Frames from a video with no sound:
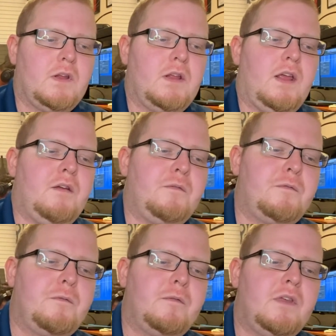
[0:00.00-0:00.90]

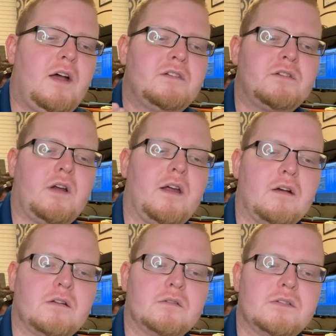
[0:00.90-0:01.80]
If the hydrogen
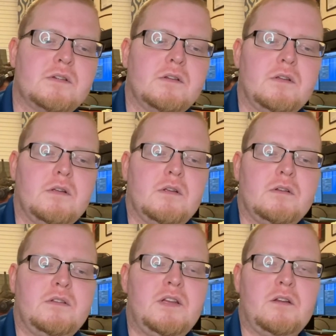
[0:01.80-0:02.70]
ions
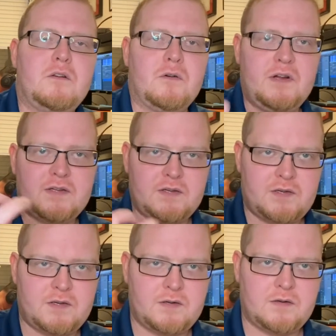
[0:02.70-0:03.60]

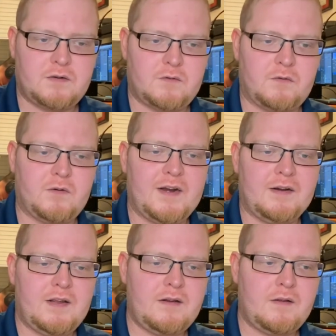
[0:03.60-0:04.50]
decrease greatly,